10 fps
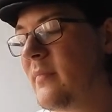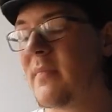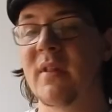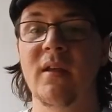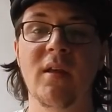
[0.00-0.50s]

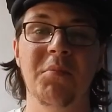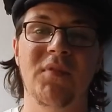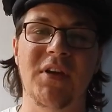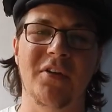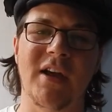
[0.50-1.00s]
But
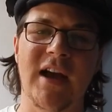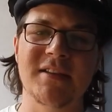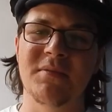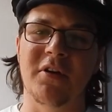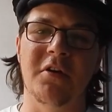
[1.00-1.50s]
there you go, guys.
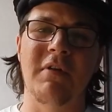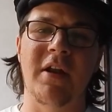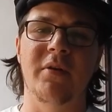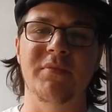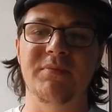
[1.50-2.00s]
I'm not going to rant
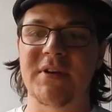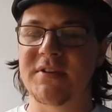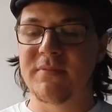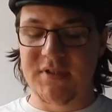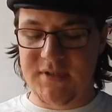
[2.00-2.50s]
on being
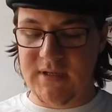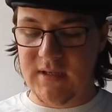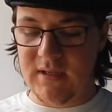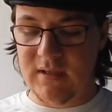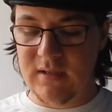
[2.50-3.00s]

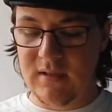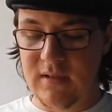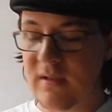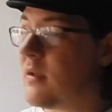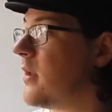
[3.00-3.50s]
pessimistic.
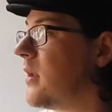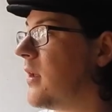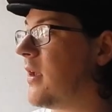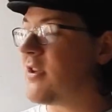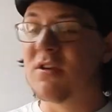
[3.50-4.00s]

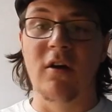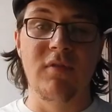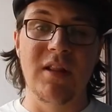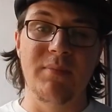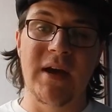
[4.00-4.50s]
It's not a
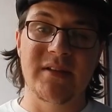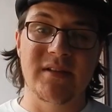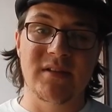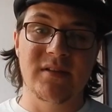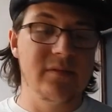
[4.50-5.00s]
really bad
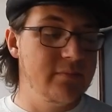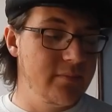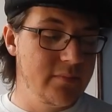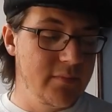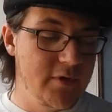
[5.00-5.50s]
system,
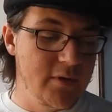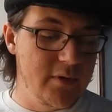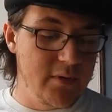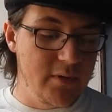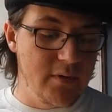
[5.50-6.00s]

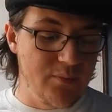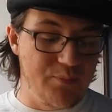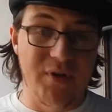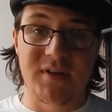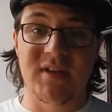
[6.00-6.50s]

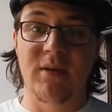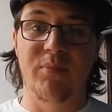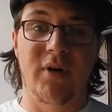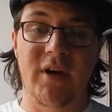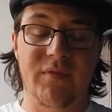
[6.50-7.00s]
but at the same
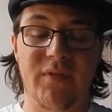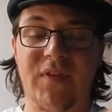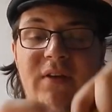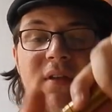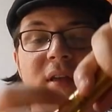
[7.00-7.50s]
point, the
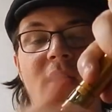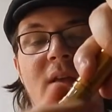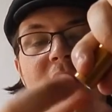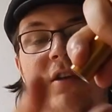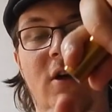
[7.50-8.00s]
fact
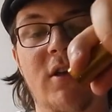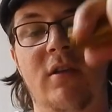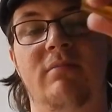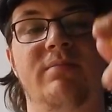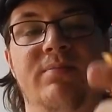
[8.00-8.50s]
you got you,